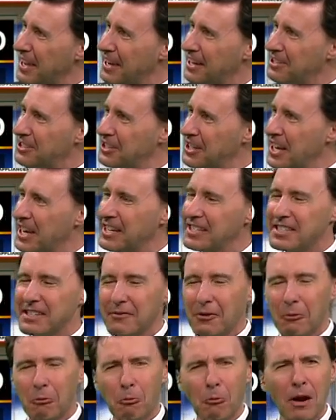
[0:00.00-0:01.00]
Day, a chance
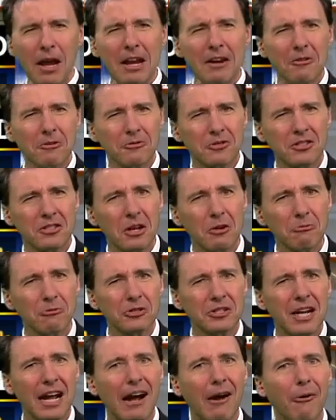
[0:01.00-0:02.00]
of a rain or snow
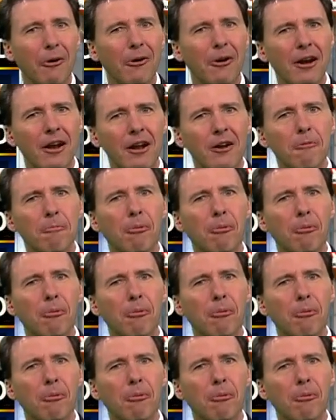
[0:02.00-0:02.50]
shower,